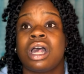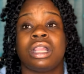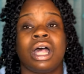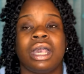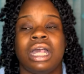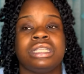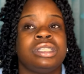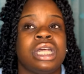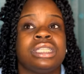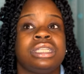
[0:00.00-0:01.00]
Like
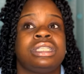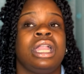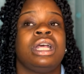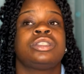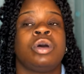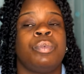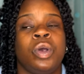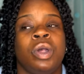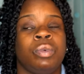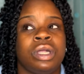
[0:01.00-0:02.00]
it's it's, it's getting to a
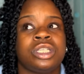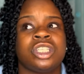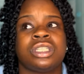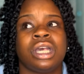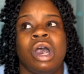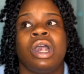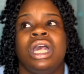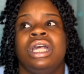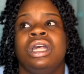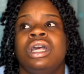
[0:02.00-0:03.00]
point where it's just like
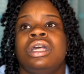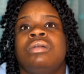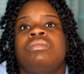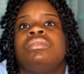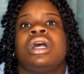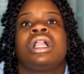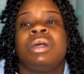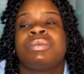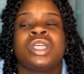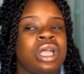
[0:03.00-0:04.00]
okay, the
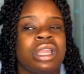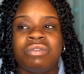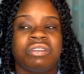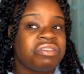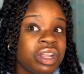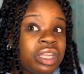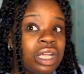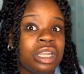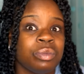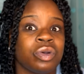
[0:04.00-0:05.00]
clips are not even
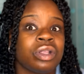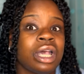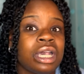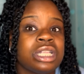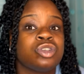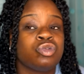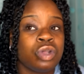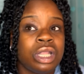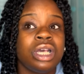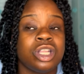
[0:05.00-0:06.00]
funny anymore. Like it's
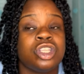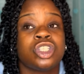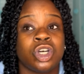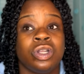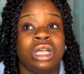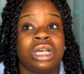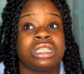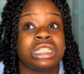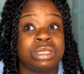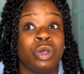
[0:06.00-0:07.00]
really concerning
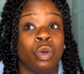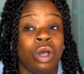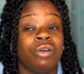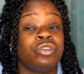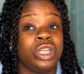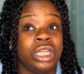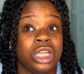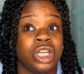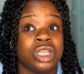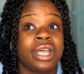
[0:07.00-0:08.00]
because this has been going on for
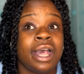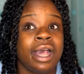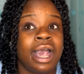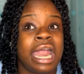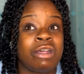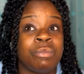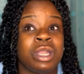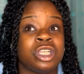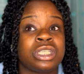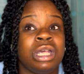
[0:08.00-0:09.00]
years, and
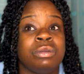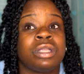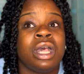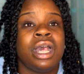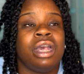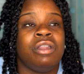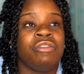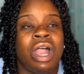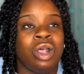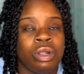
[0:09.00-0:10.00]
everybody just keeps
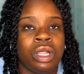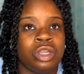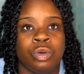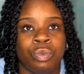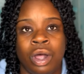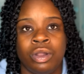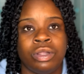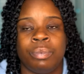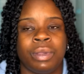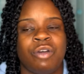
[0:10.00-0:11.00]
inviting Orlando Brown on
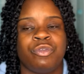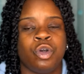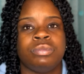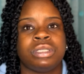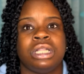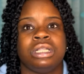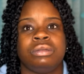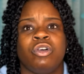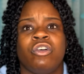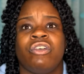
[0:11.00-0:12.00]
their platforms
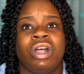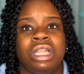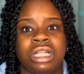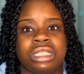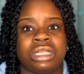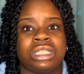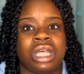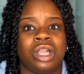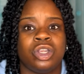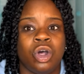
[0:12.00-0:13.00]
and for funniness. And it's
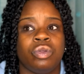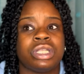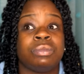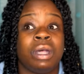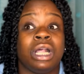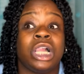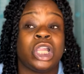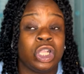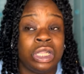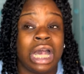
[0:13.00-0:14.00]
like no, this man
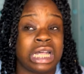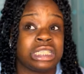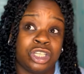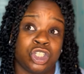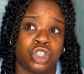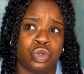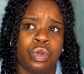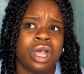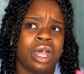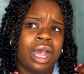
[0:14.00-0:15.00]
clearly has an
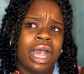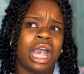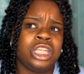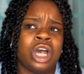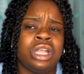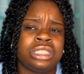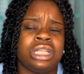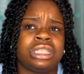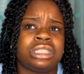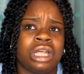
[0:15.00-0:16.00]
issue, and y'all need
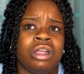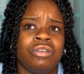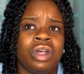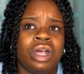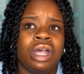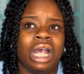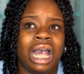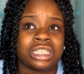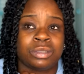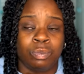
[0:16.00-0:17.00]
to instead of
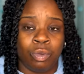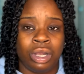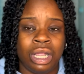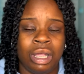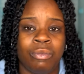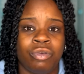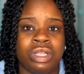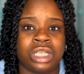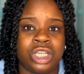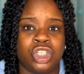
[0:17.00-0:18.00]
exploiting him for
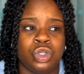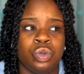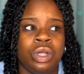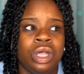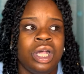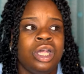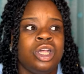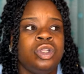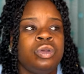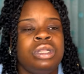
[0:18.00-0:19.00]
this issue,
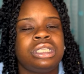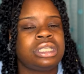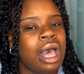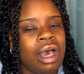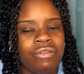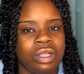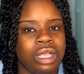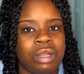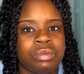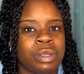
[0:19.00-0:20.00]
you need to have
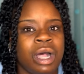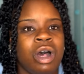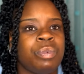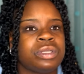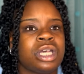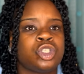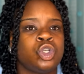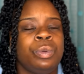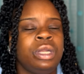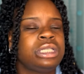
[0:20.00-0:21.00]
get him some help. It's like
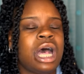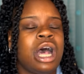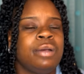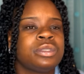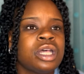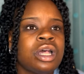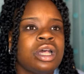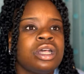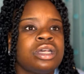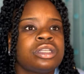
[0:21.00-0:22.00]
too many times
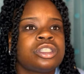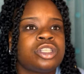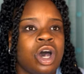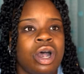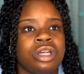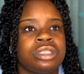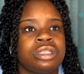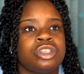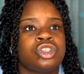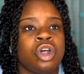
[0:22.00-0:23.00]
stars
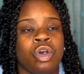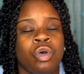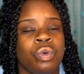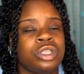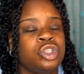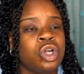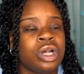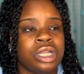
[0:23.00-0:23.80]
struggle with drug